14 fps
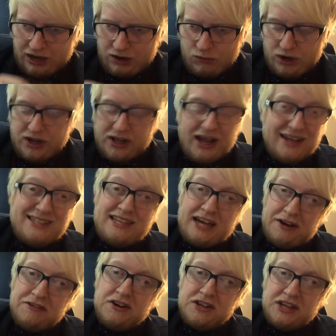Well, I
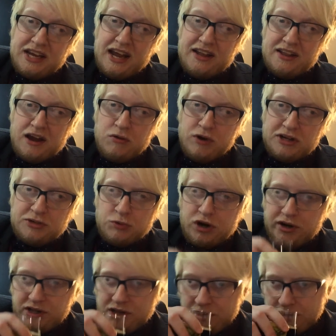definitely get that red
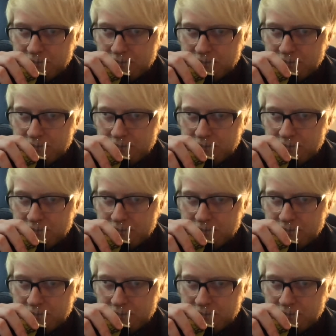wine.